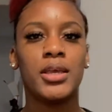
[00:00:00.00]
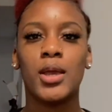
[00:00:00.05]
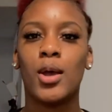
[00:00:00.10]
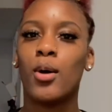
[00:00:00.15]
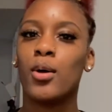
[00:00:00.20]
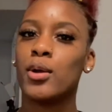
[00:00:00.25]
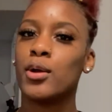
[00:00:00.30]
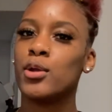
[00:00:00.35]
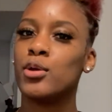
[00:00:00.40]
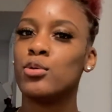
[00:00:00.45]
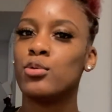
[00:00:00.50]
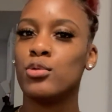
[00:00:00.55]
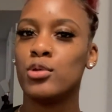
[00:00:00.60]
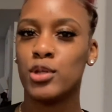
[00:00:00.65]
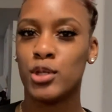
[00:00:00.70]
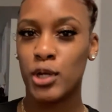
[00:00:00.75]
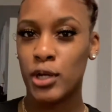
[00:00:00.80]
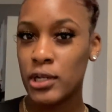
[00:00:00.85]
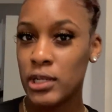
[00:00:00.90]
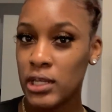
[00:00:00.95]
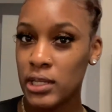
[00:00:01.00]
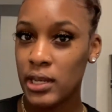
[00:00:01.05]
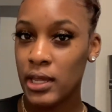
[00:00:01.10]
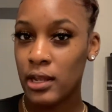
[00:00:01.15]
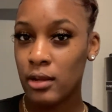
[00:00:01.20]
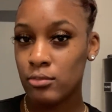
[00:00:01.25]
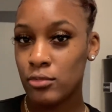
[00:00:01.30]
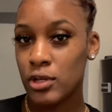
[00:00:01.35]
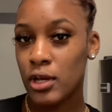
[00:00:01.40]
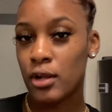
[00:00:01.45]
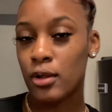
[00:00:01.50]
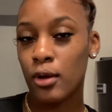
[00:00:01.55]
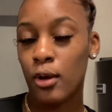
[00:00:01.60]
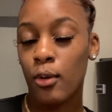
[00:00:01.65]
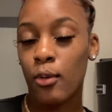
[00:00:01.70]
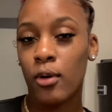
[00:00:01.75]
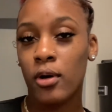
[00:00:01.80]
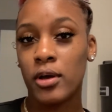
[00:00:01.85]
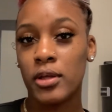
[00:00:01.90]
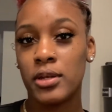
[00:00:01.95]
on a new journey that I'm trying to go
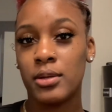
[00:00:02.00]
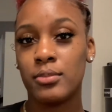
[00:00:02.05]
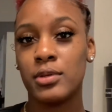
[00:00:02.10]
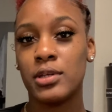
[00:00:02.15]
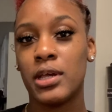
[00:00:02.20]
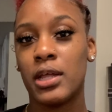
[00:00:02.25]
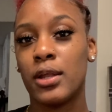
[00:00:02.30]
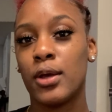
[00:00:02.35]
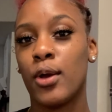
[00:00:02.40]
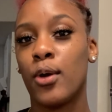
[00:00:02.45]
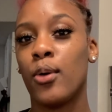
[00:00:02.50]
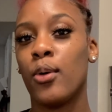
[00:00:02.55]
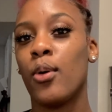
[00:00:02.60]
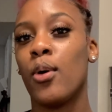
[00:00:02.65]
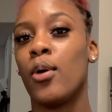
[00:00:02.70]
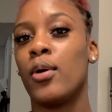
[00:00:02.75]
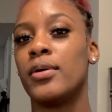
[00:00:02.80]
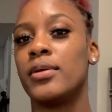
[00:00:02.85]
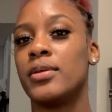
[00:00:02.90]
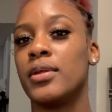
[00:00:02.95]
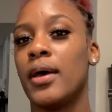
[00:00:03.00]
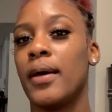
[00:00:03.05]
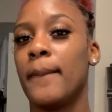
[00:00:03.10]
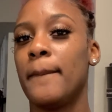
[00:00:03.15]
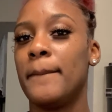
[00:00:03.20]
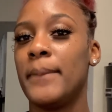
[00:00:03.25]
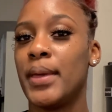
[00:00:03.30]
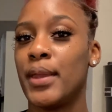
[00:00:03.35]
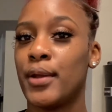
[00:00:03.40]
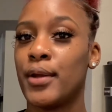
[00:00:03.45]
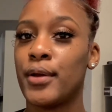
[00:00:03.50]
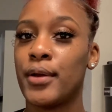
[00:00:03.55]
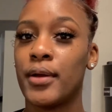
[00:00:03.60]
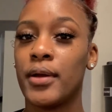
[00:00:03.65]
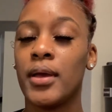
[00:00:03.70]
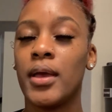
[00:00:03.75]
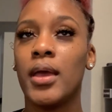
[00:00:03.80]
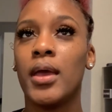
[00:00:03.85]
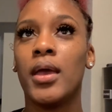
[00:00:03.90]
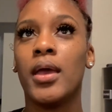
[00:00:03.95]
on. I'm trying to go on a better,
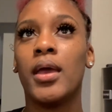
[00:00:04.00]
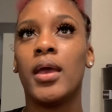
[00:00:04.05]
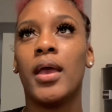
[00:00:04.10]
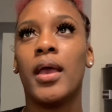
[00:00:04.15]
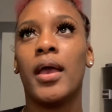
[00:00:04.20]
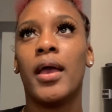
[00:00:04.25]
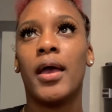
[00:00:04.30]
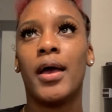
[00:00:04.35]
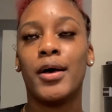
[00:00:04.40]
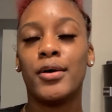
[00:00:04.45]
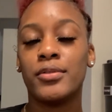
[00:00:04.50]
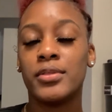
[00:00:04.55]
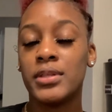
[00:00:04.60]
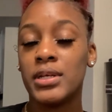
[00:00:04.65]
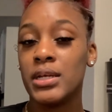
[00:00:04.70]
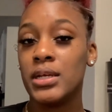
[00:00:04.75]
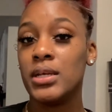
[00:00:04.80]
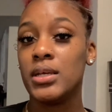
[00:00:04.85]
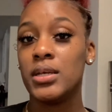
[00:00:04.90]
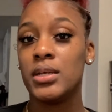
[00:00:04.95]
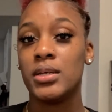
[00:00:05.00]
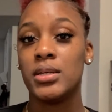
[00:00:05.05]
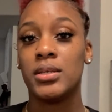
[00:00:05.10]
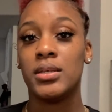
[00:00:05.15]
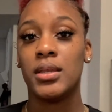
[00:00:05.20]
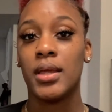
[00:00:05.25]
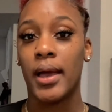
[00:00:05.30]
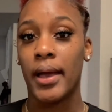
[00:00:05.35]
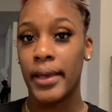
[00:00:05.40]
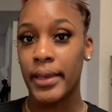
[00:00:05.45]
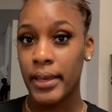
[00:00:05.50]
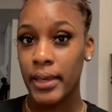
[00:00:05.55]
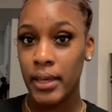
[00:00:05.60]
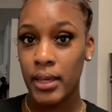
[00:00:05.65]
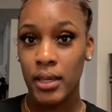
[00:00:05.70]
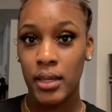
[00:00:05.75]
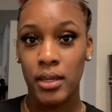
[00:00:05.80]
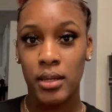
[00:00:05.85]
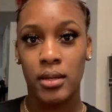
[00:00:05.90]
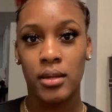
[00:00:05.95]
healthy
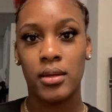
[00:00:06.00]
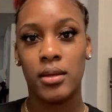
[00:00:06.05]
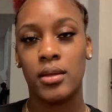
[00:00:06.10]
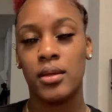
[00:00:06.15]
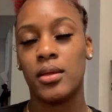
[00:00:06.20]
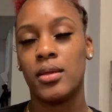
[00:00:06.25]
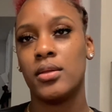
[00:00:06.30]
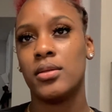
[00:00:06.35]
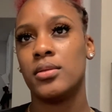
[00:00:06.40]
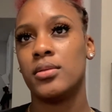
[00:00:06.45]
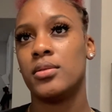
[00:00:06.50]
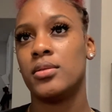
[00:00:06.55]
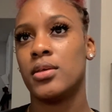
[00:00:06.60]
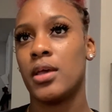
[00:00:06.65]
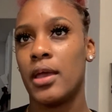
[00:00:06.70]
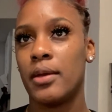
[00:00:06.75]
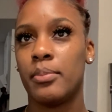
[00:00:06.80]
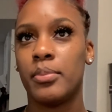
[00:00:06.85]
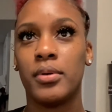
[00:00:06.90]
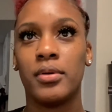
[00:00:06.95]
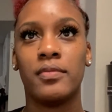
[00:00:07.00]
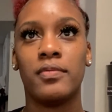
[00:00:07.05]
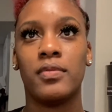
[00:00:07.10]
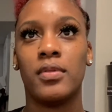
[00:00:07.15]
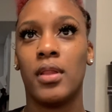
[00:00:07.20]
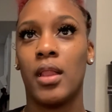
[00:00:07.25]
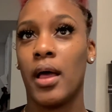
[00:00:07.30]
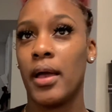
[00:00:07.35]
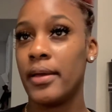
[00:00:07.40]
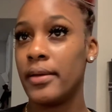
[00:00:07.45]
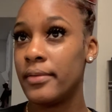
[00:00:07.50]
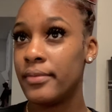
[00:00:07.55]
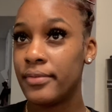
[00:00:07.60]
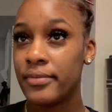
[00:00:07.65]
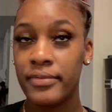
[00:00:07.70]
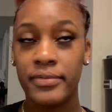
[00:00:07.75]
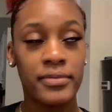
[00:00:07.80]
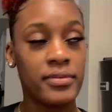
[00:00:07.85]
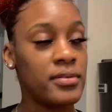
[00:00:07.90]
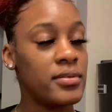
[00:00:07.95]
diet type of
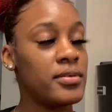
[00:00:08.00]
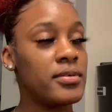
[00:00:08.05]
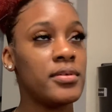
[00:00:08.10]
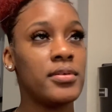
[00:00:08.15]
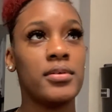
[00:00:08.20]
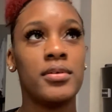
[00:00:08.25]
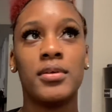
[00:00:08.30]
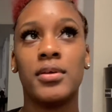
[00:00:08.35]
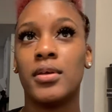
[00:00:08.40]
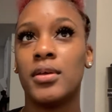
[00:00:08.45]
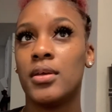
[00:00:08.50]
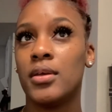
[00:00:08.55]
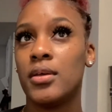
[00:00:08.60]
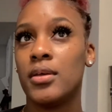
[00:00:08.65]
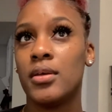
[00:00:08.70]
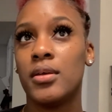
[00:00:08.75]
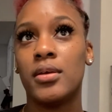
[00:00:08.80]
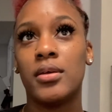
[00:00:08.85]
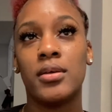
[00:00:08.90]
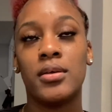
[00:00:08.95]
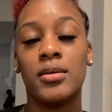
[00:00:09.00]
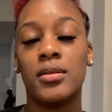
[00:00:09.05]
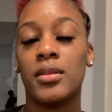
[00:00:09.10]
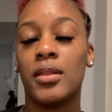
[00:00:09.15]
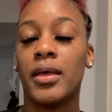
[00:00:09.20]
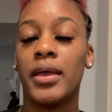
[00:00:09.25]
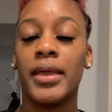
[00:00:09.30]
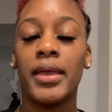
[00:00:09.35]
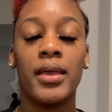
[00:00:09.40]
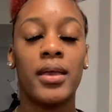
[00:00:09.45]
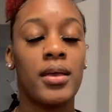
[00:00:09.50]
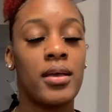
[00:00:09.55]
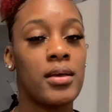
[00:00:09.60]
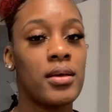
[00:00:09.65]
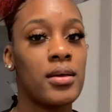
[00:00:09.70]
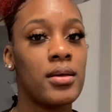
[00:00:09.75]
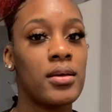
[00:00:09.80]
life. Like,